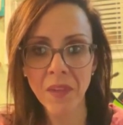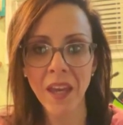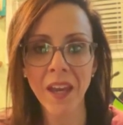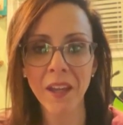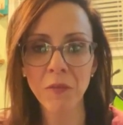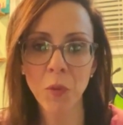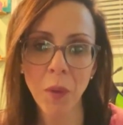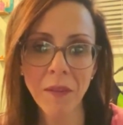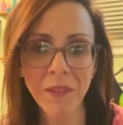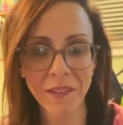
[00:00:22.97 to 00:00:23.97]
Hi
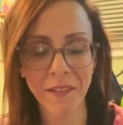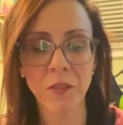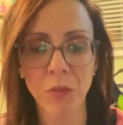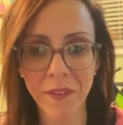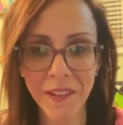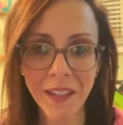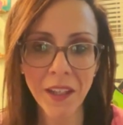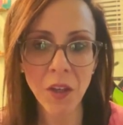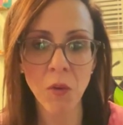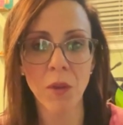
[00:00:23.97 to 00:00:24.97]
everyone, this is
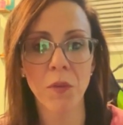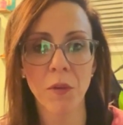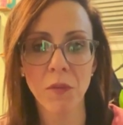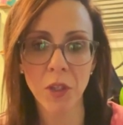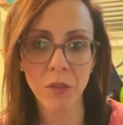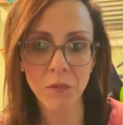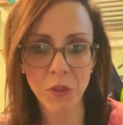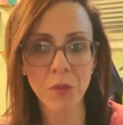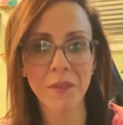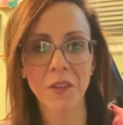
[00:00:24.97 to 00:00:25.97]
Cristina, author of the
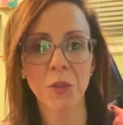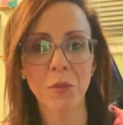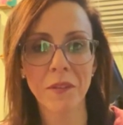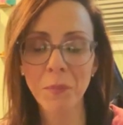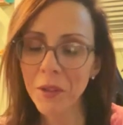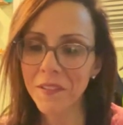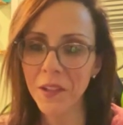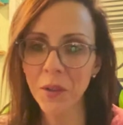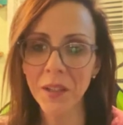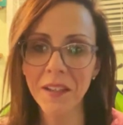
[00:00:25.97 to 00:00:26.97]
Confused Dudes book
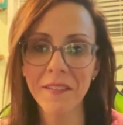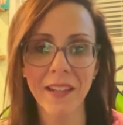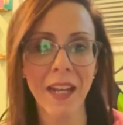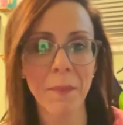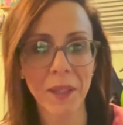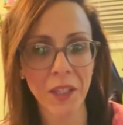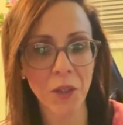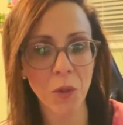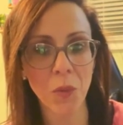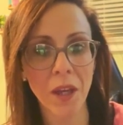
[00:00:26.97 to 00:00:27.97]
series, and I'm
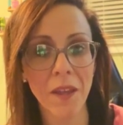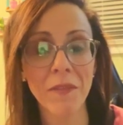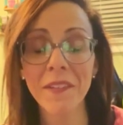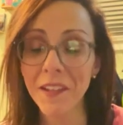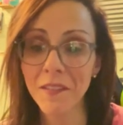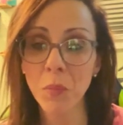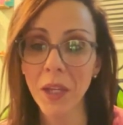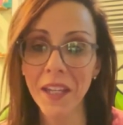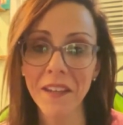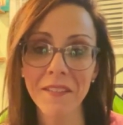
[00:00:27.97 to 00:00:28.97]
here with 6
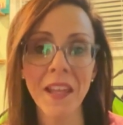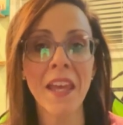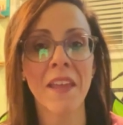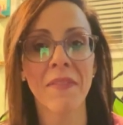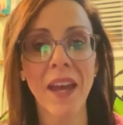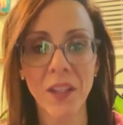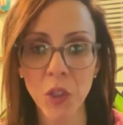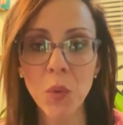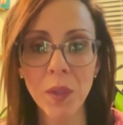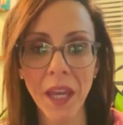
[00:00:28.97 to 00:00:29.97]
ways that
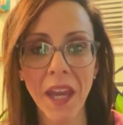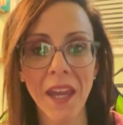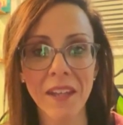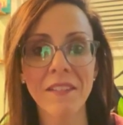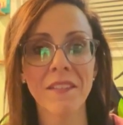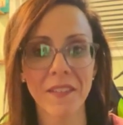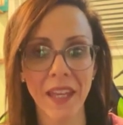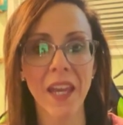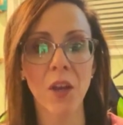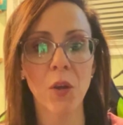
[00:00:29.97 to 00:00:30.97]
you can
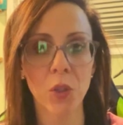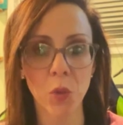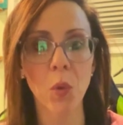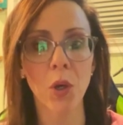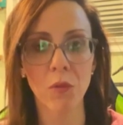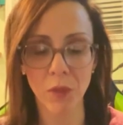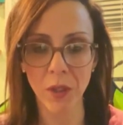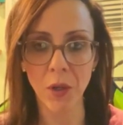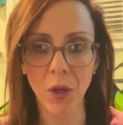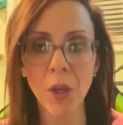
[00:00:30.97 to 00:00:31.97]
scare your
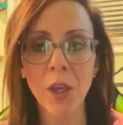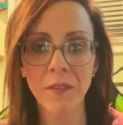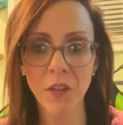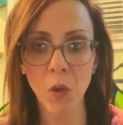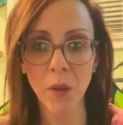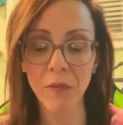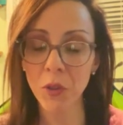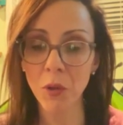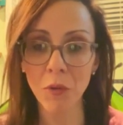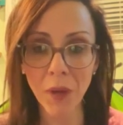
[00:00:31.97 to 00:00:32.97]
reader. So if
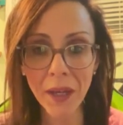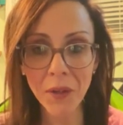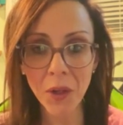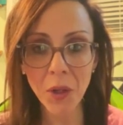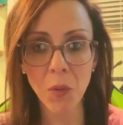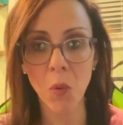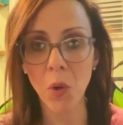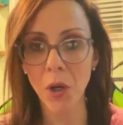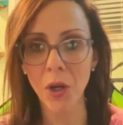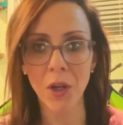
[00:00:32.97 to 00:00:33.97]
you're a writer
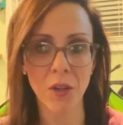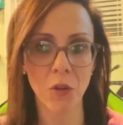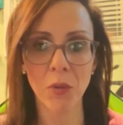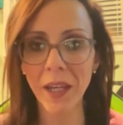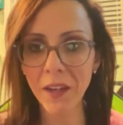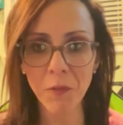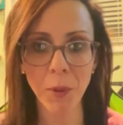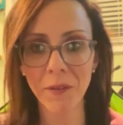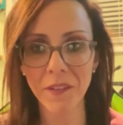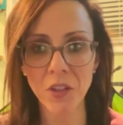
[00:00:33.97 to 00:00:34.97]
or a creative
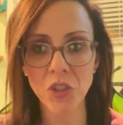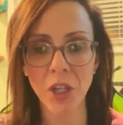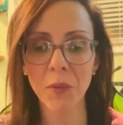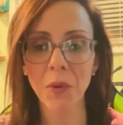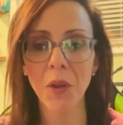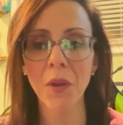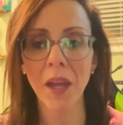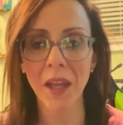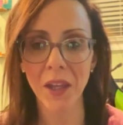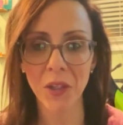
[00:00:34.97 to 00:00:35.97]
person in general
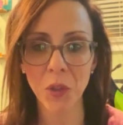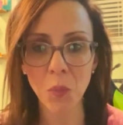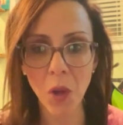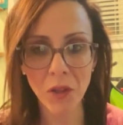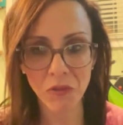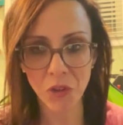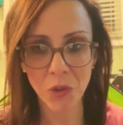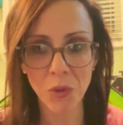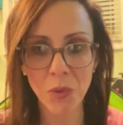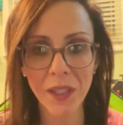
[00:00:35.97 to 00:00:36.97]
and you want
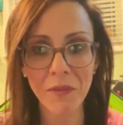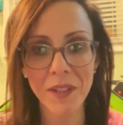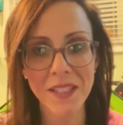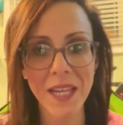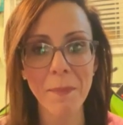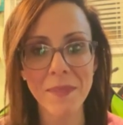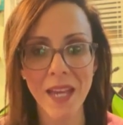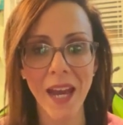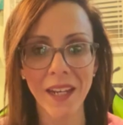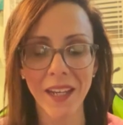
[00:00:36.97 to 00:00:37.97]
to give an attempt
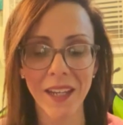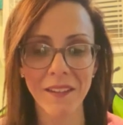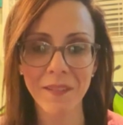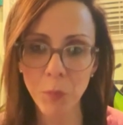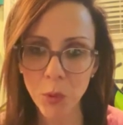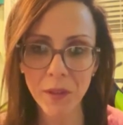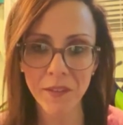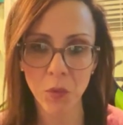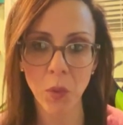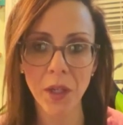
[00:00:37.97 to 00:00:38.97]
at a spooky
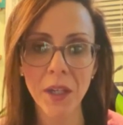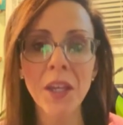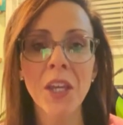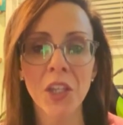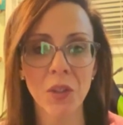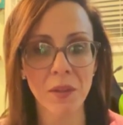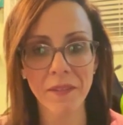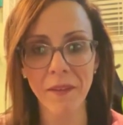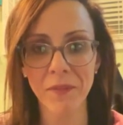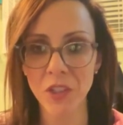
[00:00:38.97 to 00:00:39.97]
story, you can
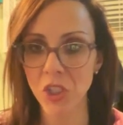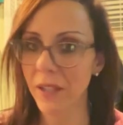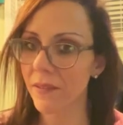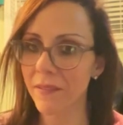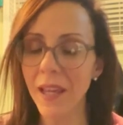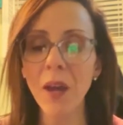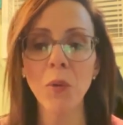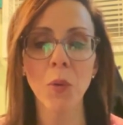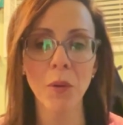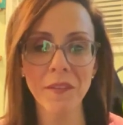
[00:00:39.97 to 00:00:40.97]
definitely check this
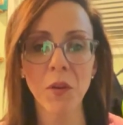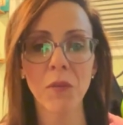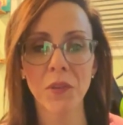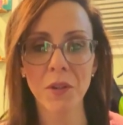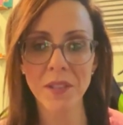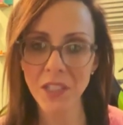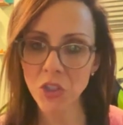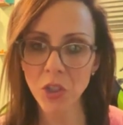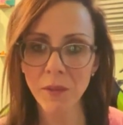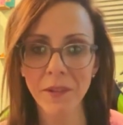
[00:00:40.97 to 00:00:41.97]
out. Also, if you're a
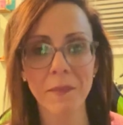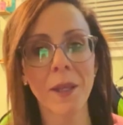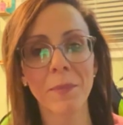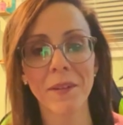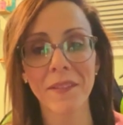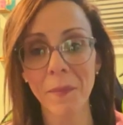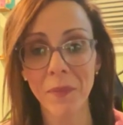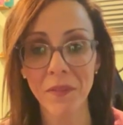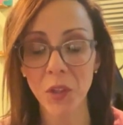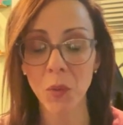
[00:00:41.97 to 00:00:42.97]
teacher, this might be
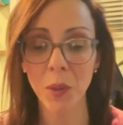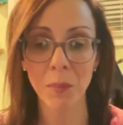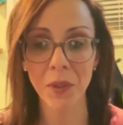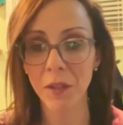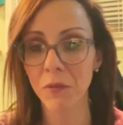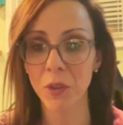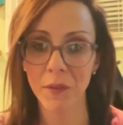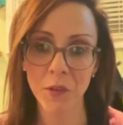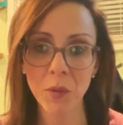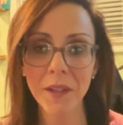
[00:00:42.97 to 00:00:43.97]
something that you can play for your
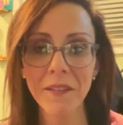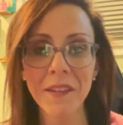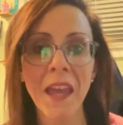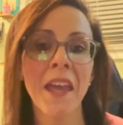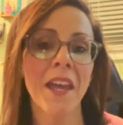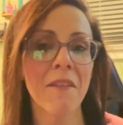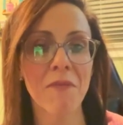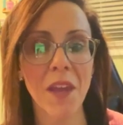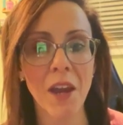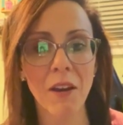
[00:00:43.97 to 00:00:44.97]
students if
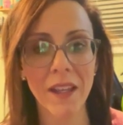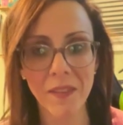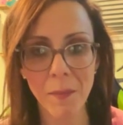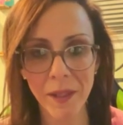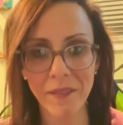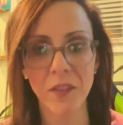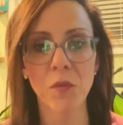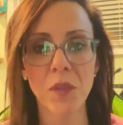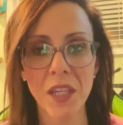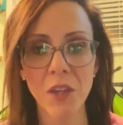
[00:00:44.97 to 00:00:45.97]
they are in the midst
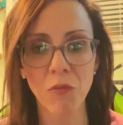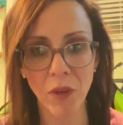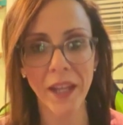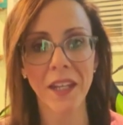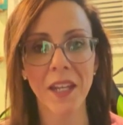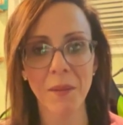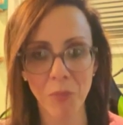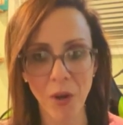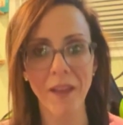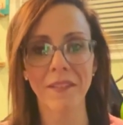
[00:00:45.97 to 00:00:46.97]
of the writing
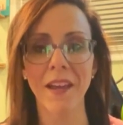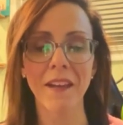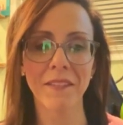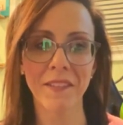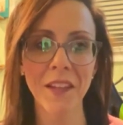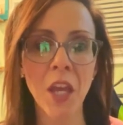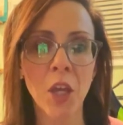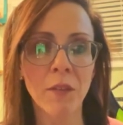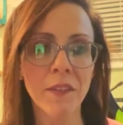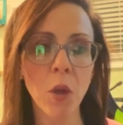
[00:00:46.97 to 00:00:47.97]
process.
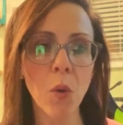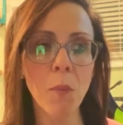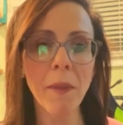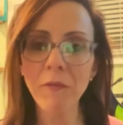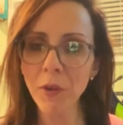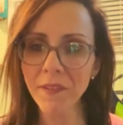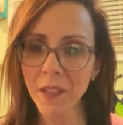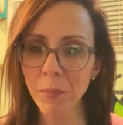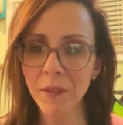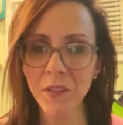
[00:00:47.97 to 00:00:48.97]
So my first
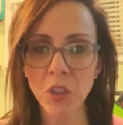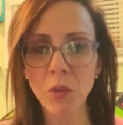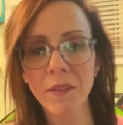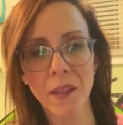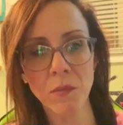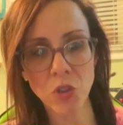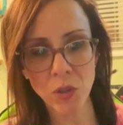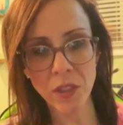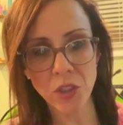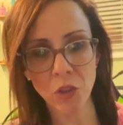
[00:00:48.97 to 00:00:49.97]
tip is to use
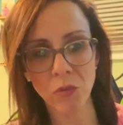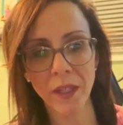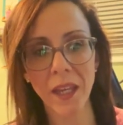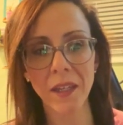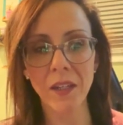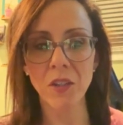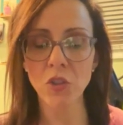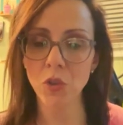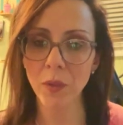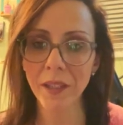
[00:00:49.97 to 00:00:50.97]
imagery to create an
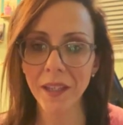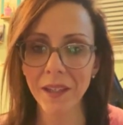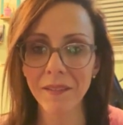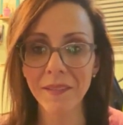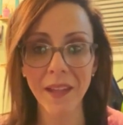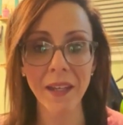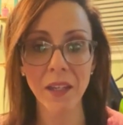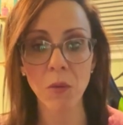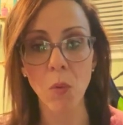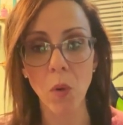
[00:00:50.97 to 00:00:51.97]
intriguing
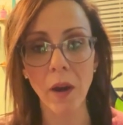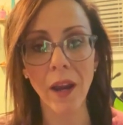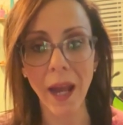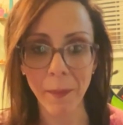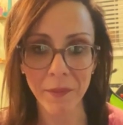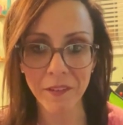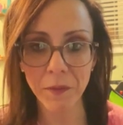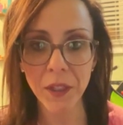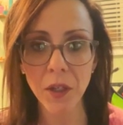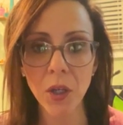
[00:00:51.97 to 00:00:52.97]
setting or
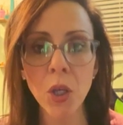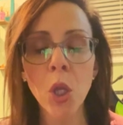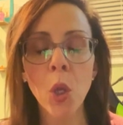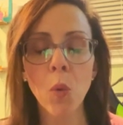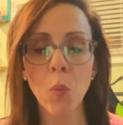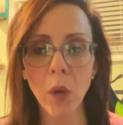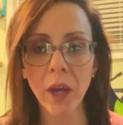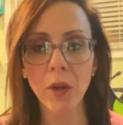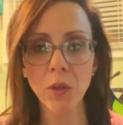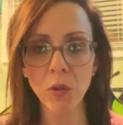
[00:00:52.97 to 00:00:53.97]
atmosphere.
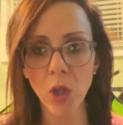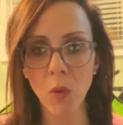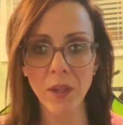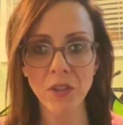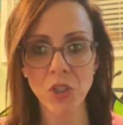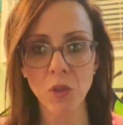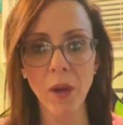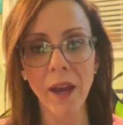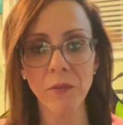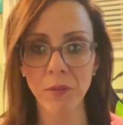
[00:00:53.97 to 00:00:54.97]
Where you're going to
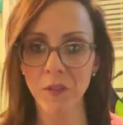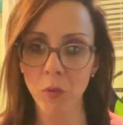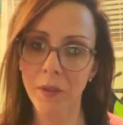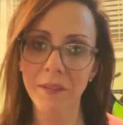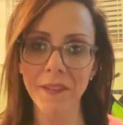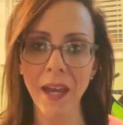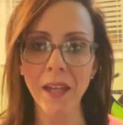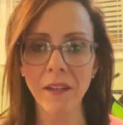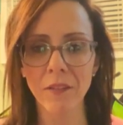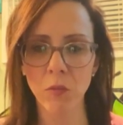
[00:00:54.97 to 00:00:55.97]
have your story
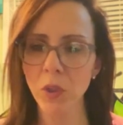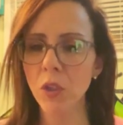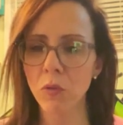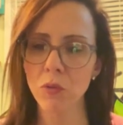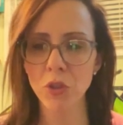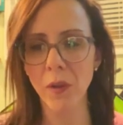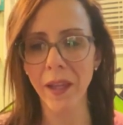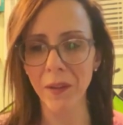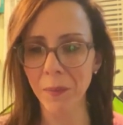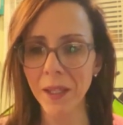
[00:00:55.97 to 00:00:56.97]
set is a really crucial
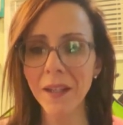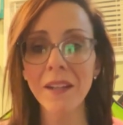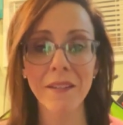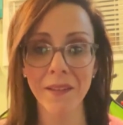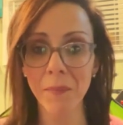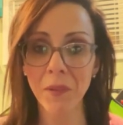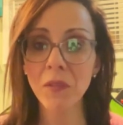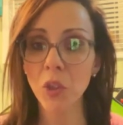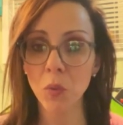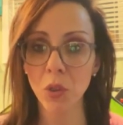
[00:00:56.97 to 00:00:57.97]
element, and it's something
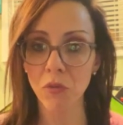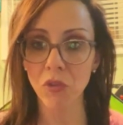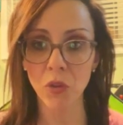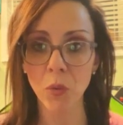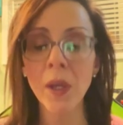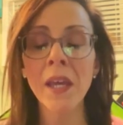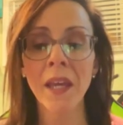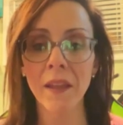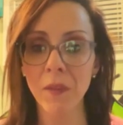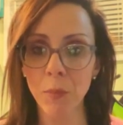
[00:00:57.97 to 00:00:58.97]
that you can do
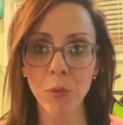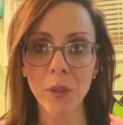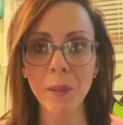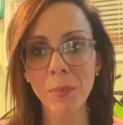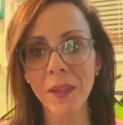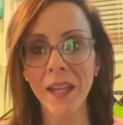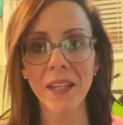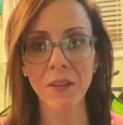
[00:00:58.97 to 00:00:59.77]
in the pre-planning